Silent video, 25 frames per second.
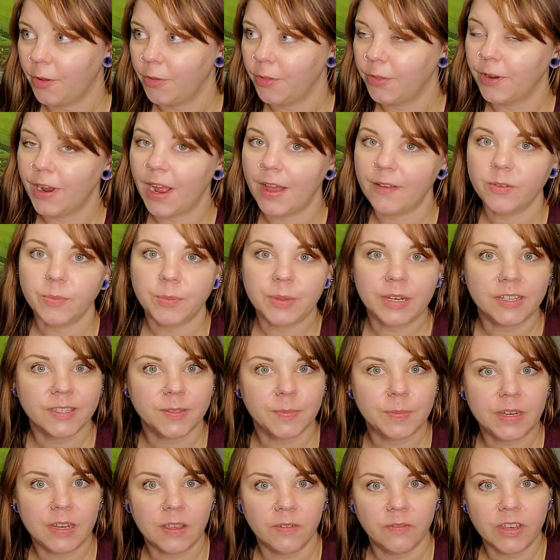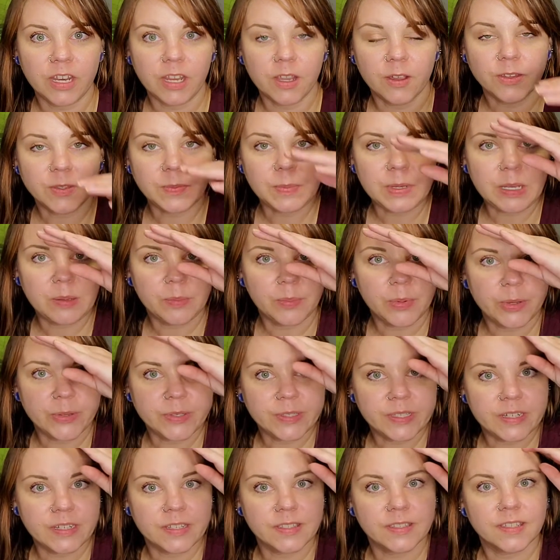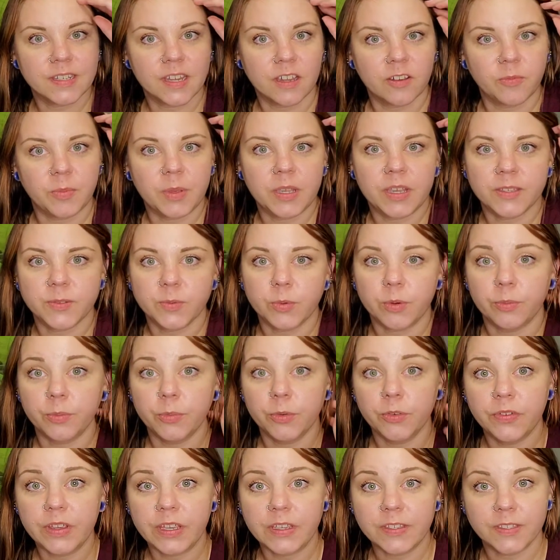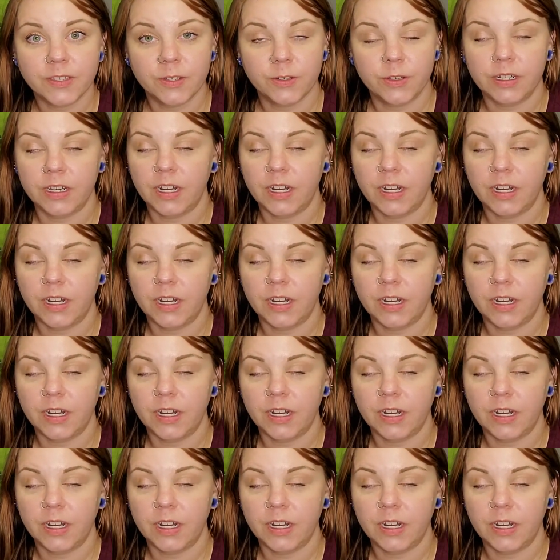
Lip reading: there haven't been as many videos being posted and stuff because we're moving soon,